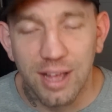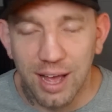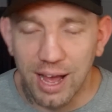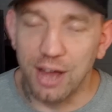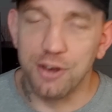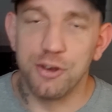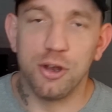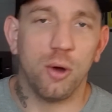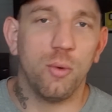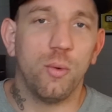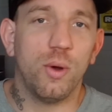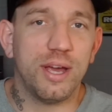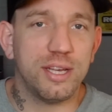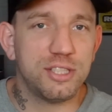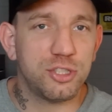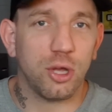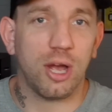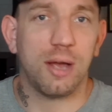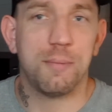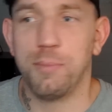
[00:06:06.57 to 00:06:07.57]
I know where
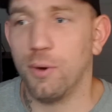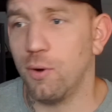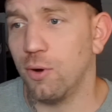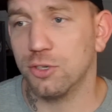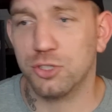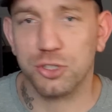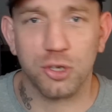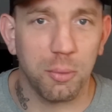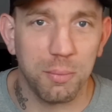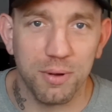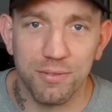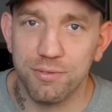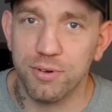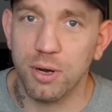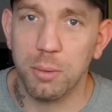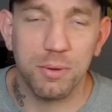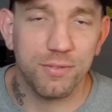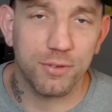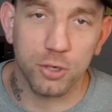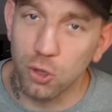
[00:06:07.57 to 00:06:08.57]
Cyborg's coming
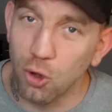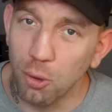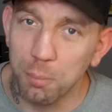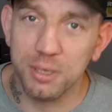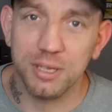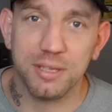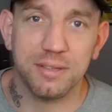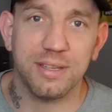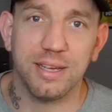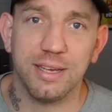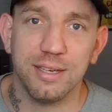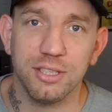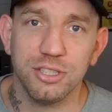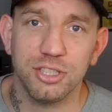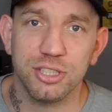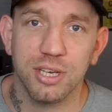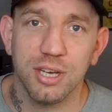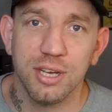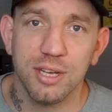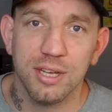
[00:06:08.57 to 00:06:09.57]
from with a couple of
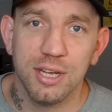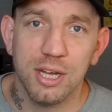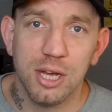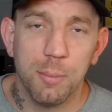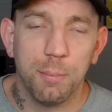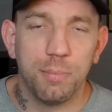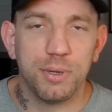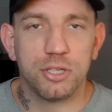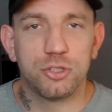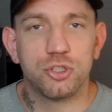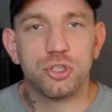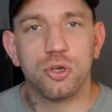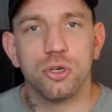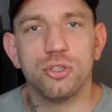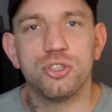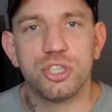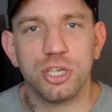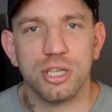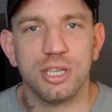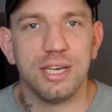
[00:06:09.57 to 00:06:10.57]
things, but it's
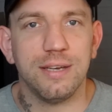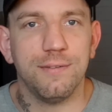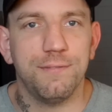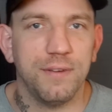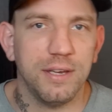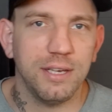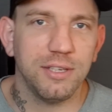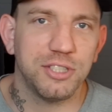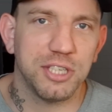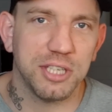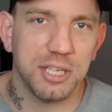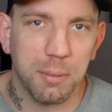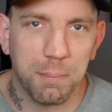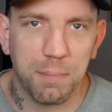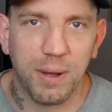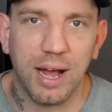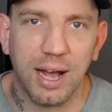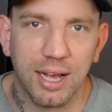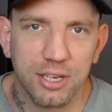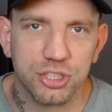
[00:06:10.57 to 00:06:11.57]
good to leave things in the
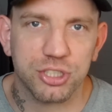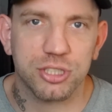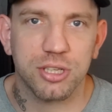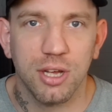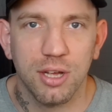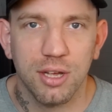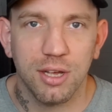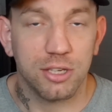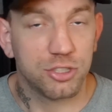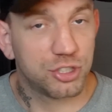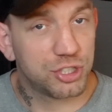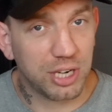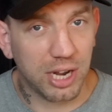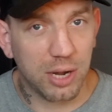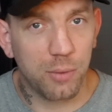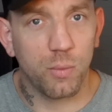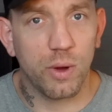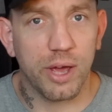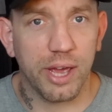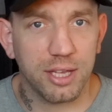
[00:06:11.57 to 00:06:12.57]
past and try
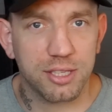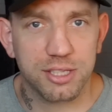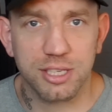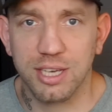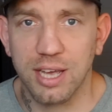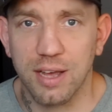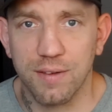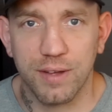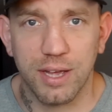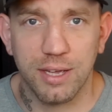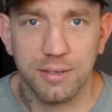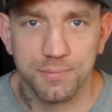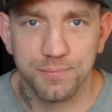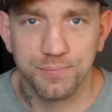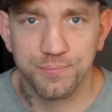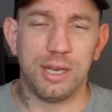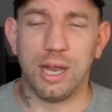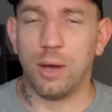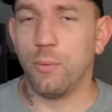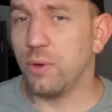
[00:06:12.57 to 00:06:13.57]
and work together.
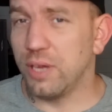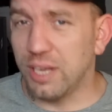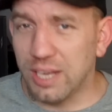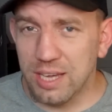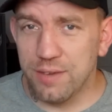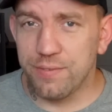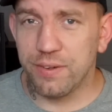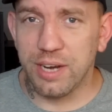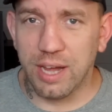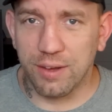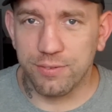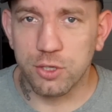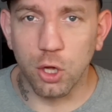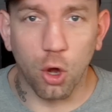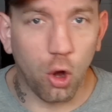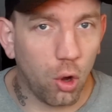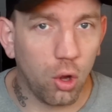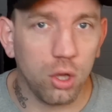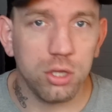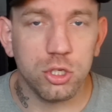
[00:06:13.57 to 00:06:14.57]
Now, even after
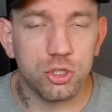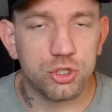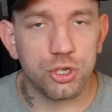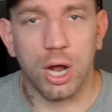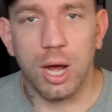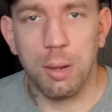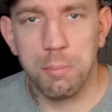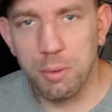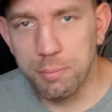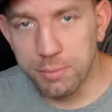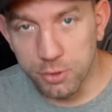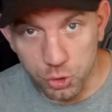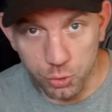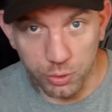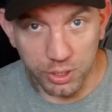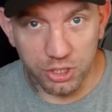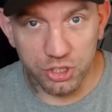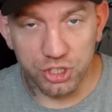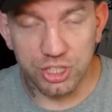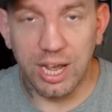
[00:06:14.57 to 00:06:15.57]
all the drama
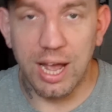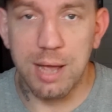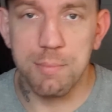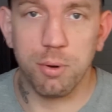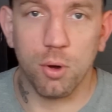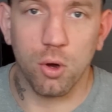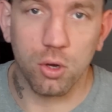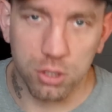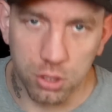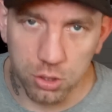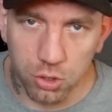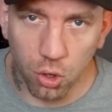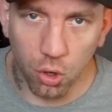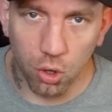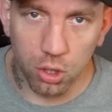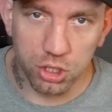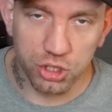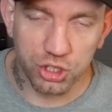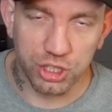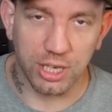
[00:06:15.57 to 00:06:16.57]
between Cyborg and
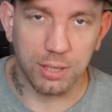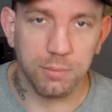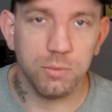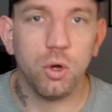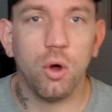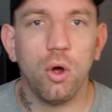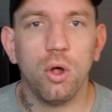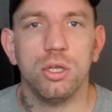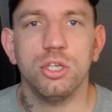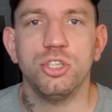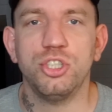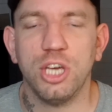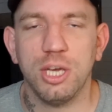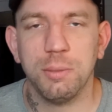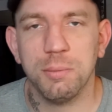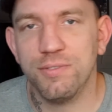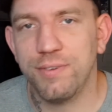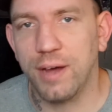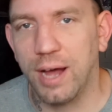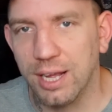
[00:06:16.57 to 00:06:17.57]
Call of
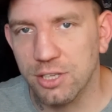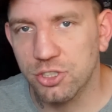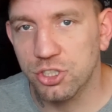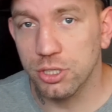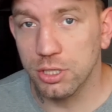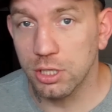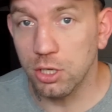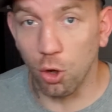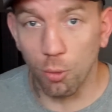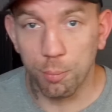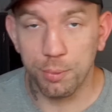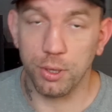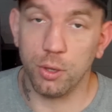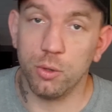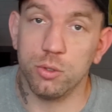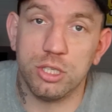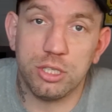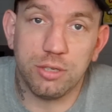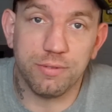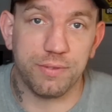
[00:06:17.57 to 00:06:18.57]
Shame have actually
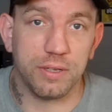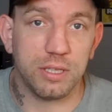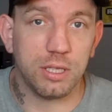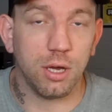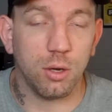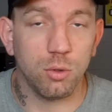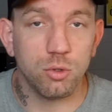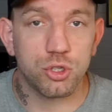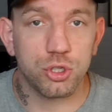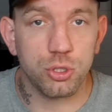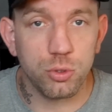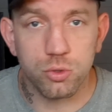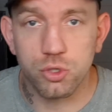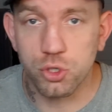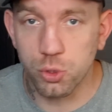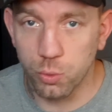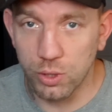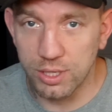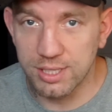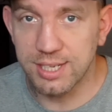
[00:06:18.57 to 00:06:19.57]
uploaded a video to
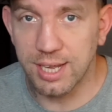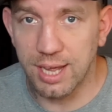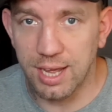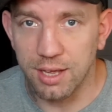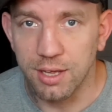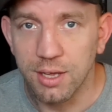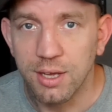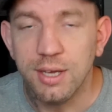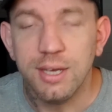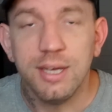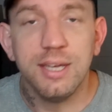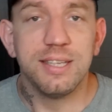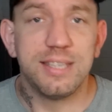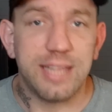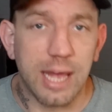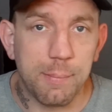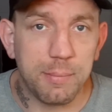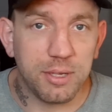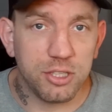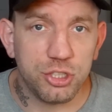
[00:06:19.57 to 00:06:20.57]
Twitter
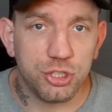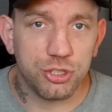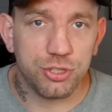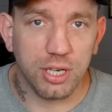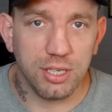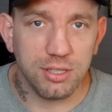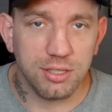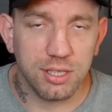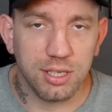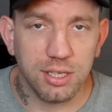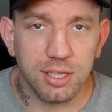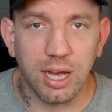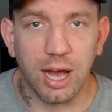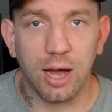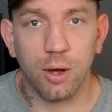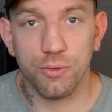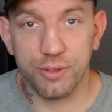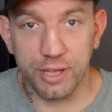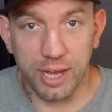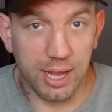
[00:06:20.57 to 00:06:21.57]
demonstrating
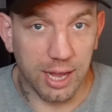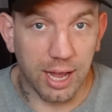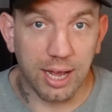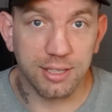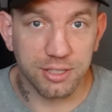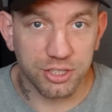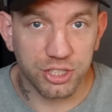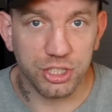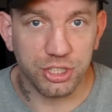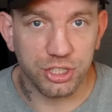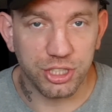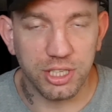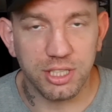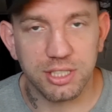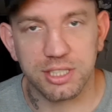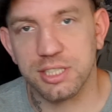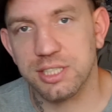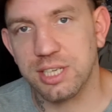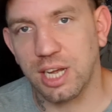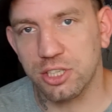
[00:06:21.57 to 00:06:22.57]
how their
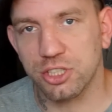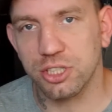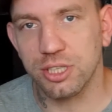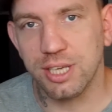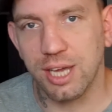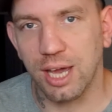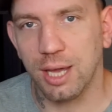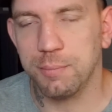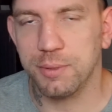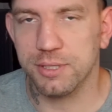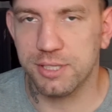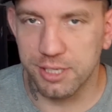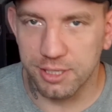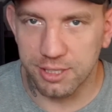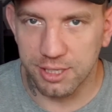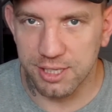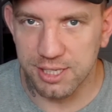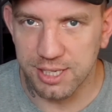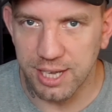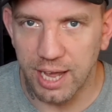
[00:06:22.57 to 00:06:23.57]
anti-cheat is actually able to
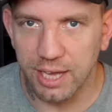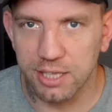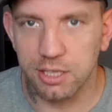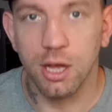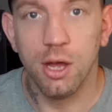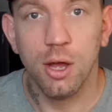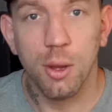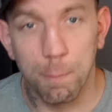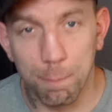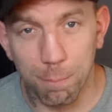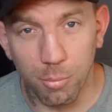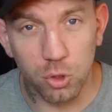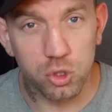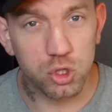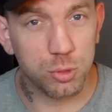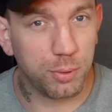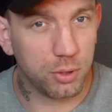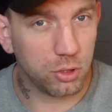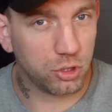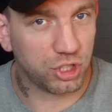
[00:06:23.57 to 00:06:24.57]
detect
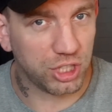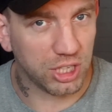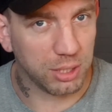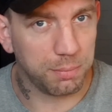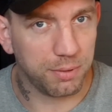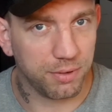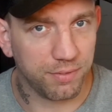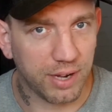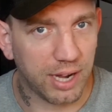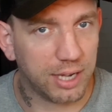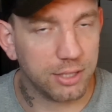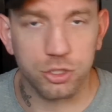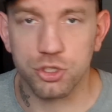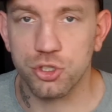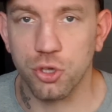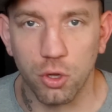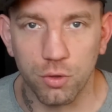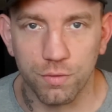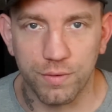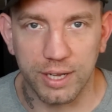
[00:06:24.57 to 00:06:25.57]
multiple cheat
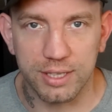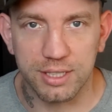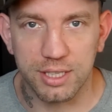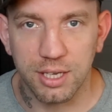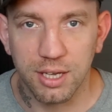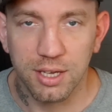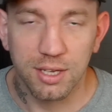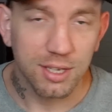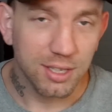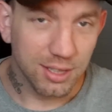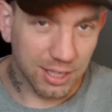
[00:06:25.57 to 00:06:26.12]
providers already.